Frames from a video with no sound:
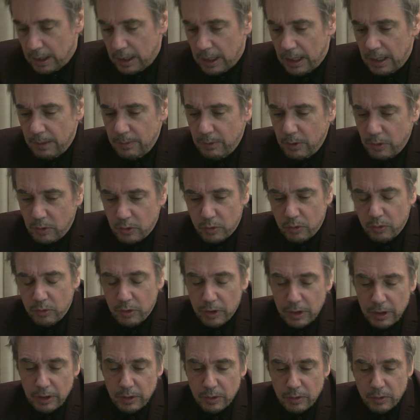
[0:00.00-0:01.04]
I'm not too
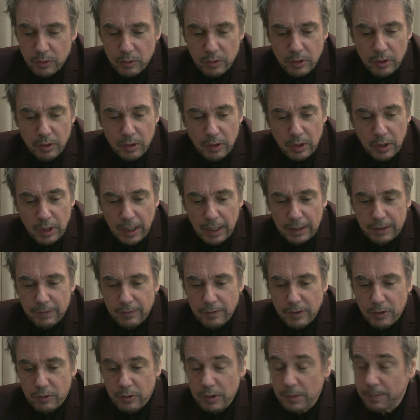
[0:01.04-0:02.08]
into
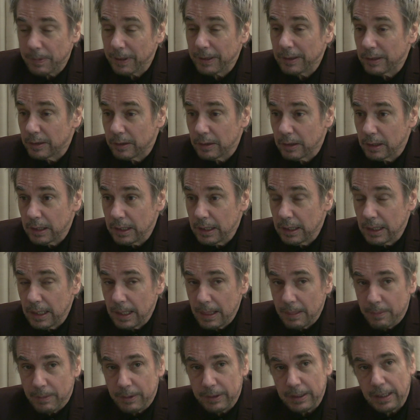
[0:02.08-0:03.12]
anniversaries particularly,
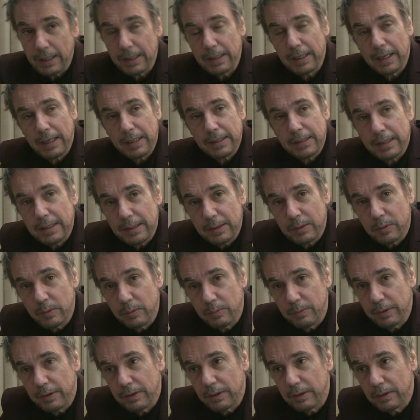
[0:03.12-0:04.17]
but I said it could
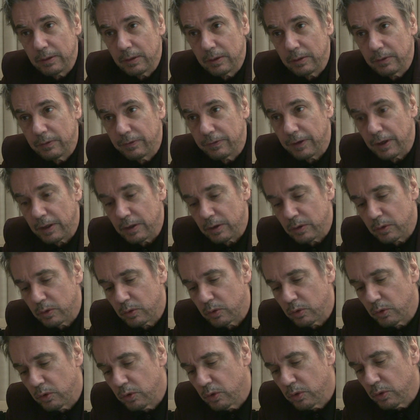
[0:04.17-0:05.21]
be fun
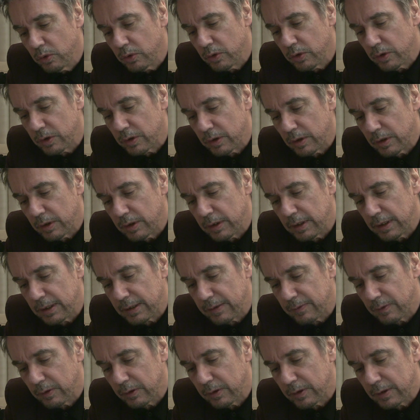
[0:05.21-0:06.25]
to use this
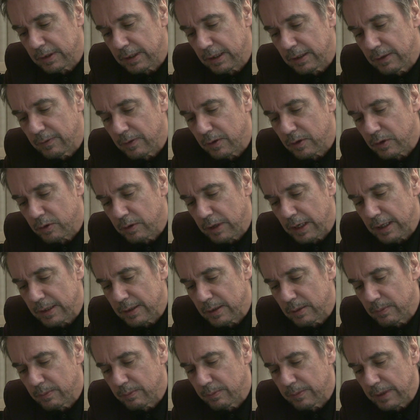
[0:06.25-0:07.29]
40th anniversary as
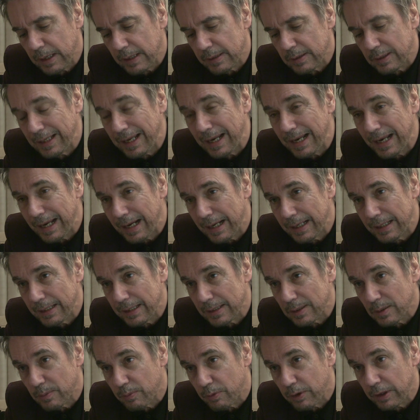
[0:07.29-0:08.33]
a deadline,
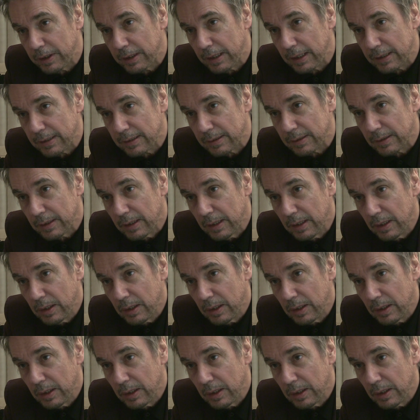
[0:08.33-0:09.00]
as a pretext